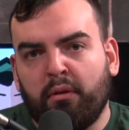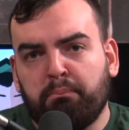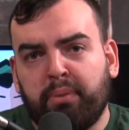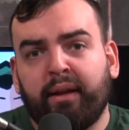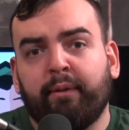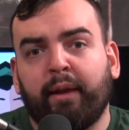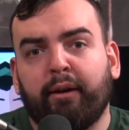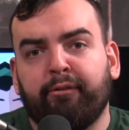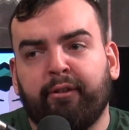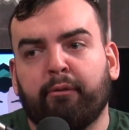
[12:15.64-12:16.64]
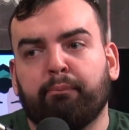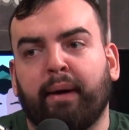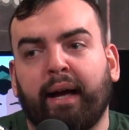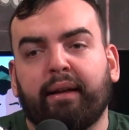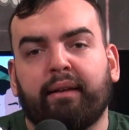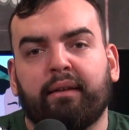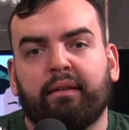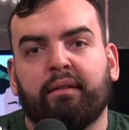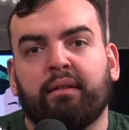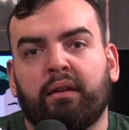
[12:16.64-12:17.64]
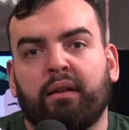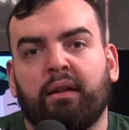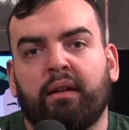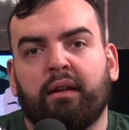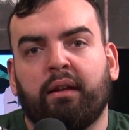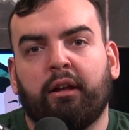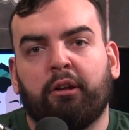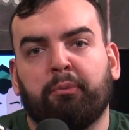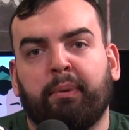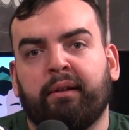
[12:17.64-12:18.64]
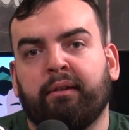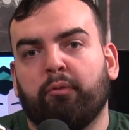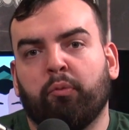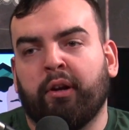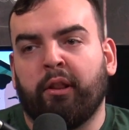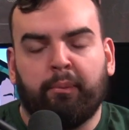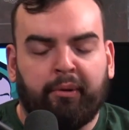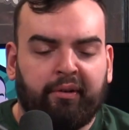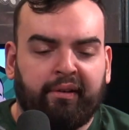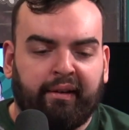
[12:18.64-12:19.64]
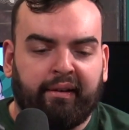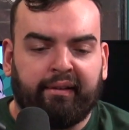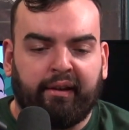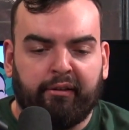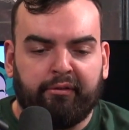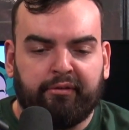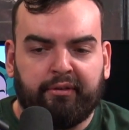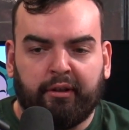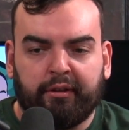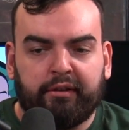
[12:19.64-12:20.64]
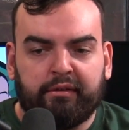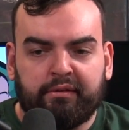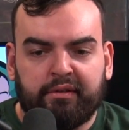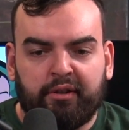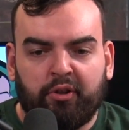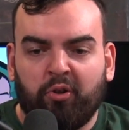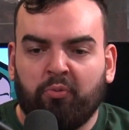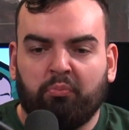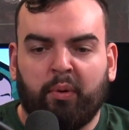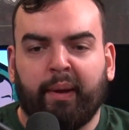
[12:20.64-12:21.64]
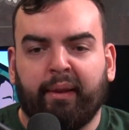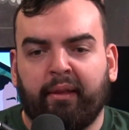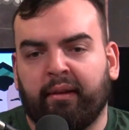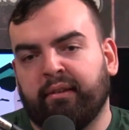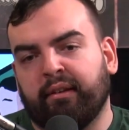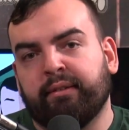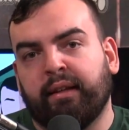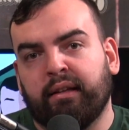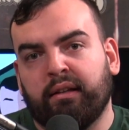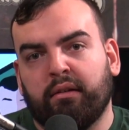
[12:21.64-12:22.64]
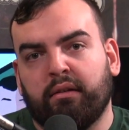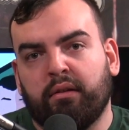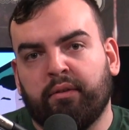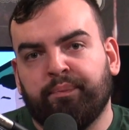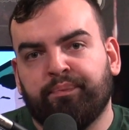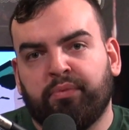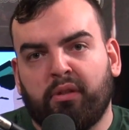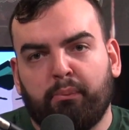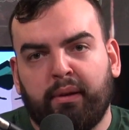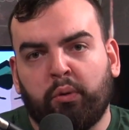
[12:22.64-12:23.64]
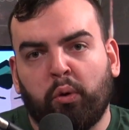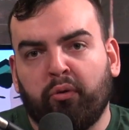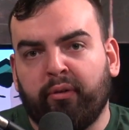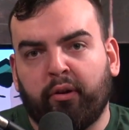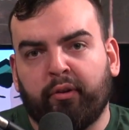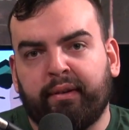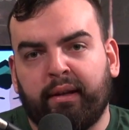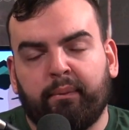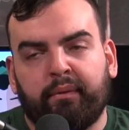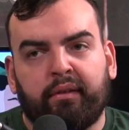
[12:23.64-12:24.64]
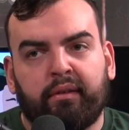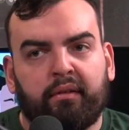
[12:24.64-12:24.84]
bringing that feeling back has been one of the proudest things that I've done. And we went there on Sunday, played two really good teams.